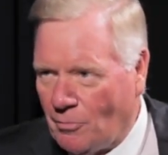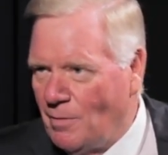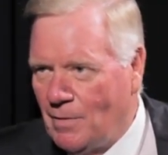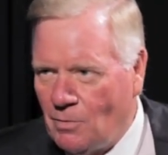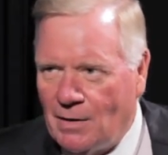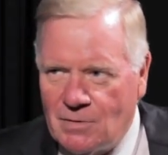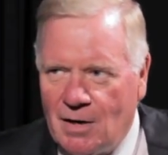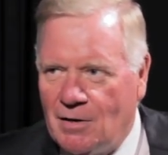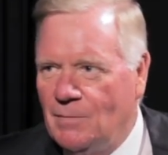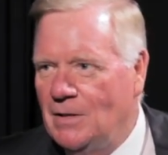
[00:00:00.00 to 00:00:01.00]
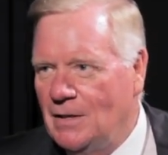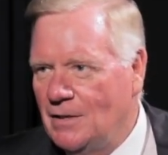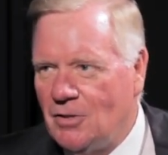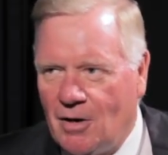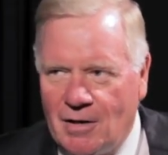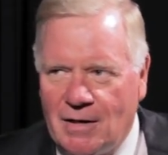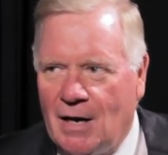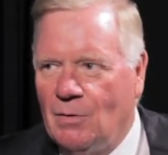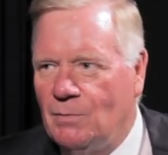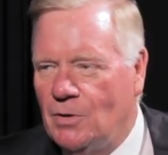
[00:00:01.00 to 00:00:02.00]
Remember when I talked mm. at the mm. beginning, it's hard and
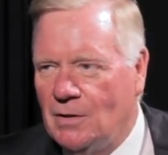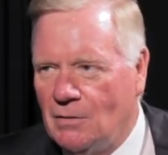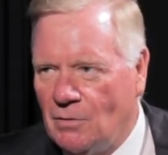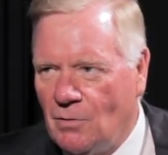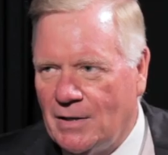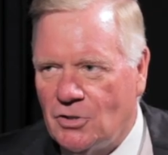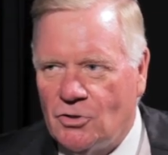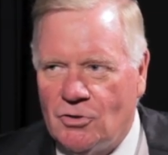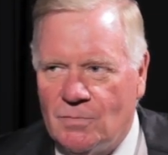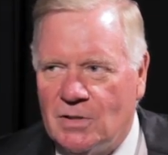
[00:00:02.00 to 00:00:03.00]
how we put in the right terms.